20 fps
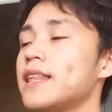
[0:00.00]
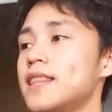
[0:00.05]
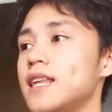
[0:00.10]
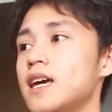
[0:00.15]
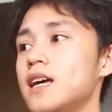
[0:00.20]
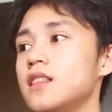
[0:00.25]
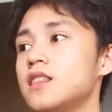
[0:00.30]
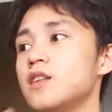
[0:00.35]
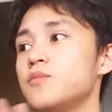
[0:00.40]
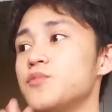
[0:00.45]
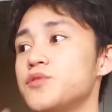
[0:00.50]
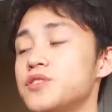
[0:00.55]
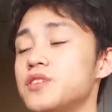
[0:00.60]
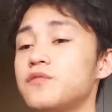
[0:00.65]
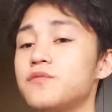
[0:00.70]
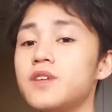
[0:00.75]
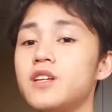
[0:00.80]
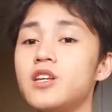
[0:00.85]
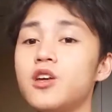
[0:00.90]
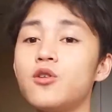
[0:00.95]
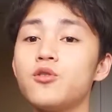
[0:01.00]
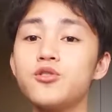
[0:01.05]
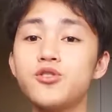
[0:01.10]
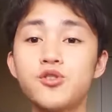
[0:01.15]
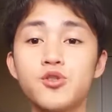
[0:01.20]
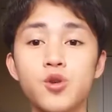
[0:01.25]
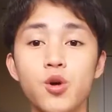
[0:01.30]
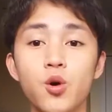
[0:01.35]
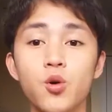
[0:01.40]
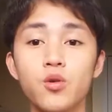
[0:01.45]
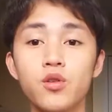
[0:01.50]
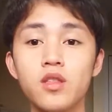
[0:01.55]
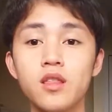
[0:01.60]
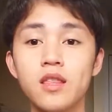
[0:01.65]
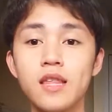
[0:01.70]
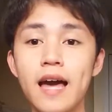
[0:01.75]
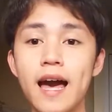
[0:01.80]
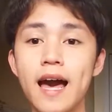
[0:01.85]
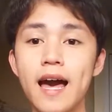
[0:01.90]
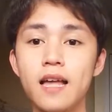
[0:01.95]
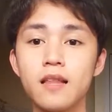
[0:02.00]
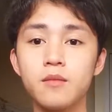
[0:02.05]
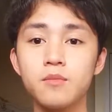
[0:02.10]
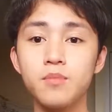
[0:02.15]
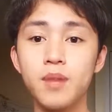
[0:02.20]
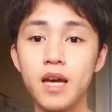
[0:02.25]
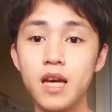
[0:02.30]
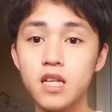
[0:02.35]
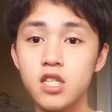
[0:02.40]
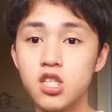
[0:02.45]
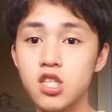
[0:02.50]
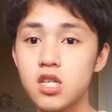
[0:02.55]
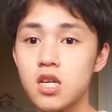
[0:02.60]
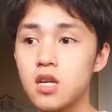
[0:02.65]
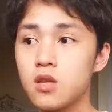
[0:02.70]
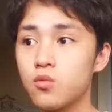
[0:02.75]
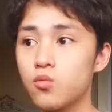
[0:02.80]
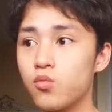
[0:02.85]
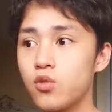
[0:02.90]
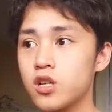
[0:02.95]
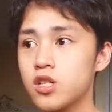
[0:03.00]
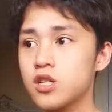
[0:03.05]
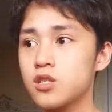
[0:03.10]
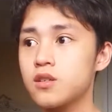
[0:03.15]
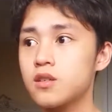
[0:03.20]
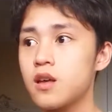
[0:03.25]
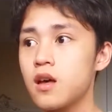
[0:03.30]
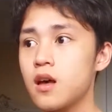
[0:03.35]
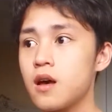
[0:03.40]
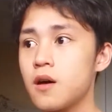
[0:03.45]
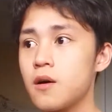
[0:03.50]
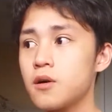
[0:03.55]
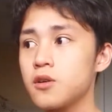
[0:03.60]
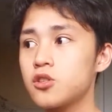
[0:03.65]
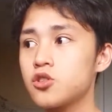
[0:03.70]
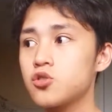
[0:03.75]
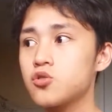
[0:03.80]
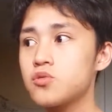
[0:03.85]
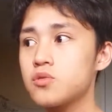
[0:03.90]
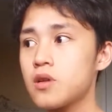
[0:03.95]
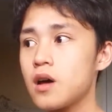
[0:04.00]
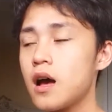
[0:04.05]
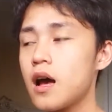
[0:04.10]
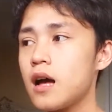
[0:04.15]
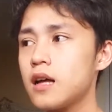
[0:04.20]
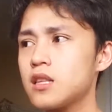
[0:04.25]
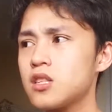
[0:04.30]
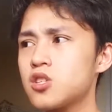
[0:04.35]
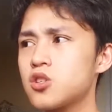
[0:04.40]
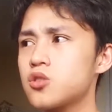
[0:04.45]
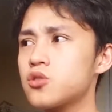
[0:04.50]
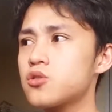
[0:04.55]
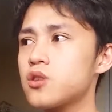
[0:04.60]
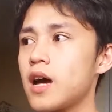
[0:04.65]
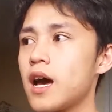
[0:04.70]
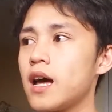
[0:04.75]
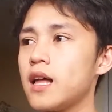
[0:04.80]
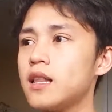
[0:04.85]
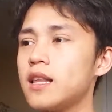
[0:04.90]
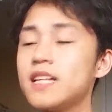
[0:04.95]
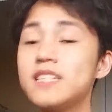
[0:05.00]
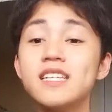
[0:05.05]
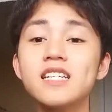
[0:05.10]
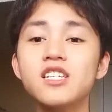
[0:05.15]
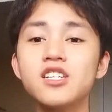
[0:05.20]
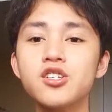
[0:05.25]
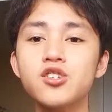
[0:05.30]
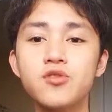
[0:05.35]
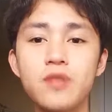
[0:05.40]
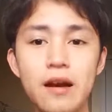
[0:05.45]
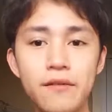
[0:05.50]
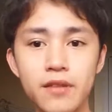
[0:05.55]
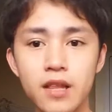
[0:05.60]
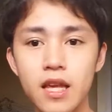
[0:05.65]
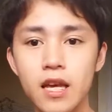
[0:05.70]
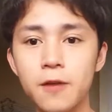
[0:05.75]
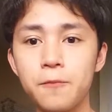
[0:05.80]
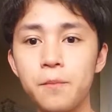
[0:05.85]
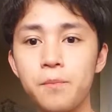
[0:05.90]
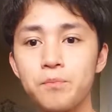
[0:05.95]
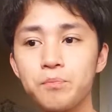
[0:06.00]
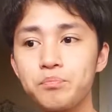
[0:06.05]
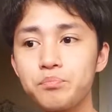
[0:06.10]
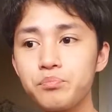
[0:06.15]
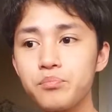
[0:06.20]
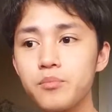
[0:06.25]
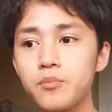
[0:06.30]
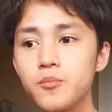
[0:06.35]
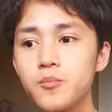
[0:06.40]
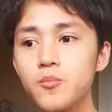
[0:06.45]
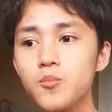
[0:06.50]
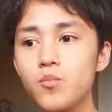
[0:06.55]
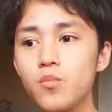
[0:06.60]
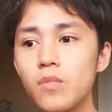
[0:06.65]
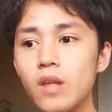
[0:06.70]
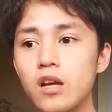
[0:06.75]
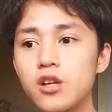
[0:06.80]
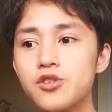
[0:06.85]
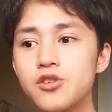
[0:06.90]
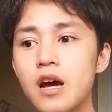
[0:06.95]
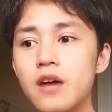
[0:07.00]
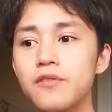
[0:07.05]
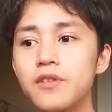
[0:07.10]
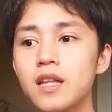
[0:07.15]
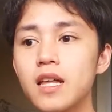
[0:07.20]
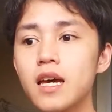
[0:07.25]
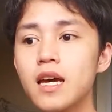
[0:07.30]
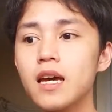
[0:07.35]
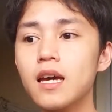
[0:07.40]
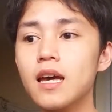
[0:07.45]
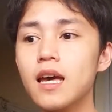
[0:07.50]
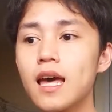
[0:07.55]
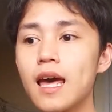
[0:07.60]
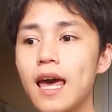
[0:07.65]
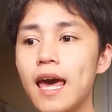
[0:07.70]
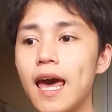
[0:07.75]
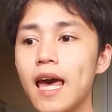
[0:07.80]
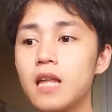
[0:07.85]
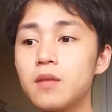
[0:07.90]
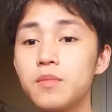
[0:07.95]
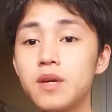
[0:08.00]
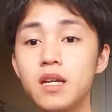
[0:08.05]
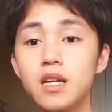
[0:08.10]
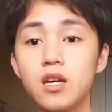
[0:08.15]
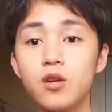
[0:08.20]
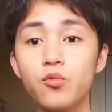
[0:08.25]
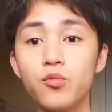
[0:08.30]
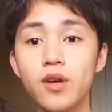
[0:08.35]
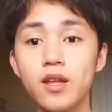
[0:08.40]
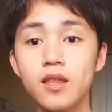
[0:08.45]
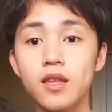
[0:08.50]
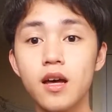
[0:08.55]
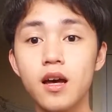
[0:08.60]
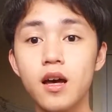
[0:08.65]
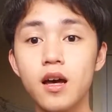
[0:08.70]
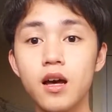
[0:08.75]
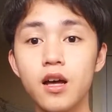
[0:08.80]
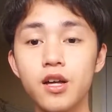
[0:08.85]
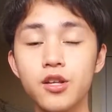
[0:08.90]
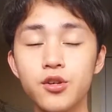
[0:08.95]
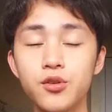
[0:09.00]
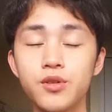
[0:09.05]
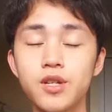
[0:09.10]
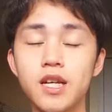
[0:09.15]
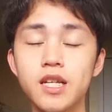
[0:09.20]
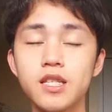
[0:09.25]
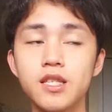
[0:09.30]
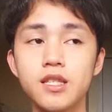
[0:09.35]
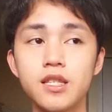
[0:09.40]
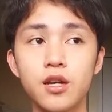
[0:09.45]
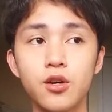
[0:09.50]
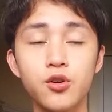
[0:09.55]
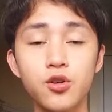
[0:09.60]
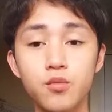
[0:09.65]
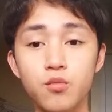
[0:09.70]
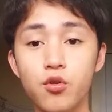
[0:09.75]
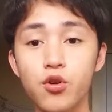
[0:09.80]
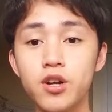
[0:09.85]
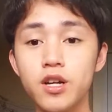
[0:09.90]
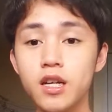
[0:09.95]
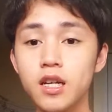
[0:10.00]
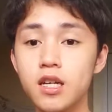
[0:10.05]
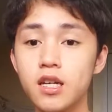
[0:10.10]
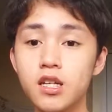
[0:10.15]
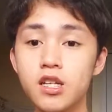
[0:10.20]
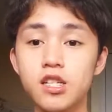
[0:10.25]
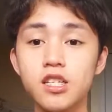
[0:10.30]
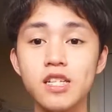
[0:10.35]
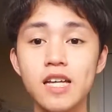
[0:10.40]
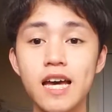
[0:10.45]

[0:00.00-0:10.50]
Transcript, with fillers: think the music video showed that Baejin was, tra, tra let's say, just traveling, traveling and meeting with the units, the good morning, good